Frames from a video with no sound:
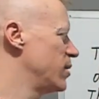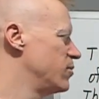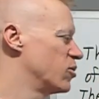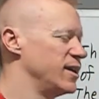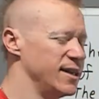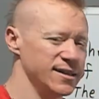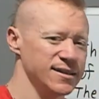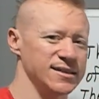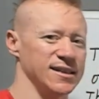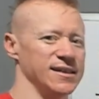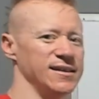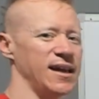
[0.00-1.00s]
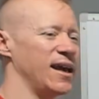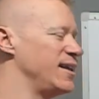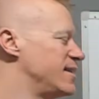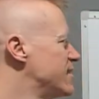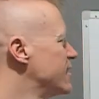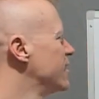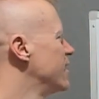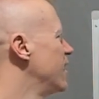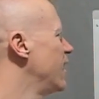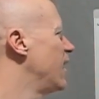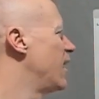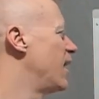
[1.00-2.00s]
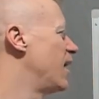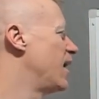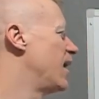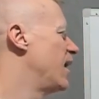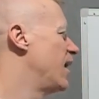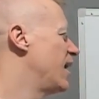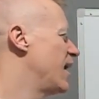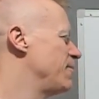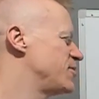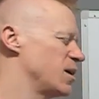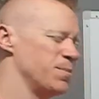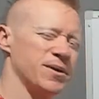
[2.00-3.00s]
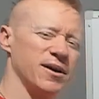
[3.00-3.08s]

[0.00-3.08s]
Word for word: more in tonight. Uh, I'm jumping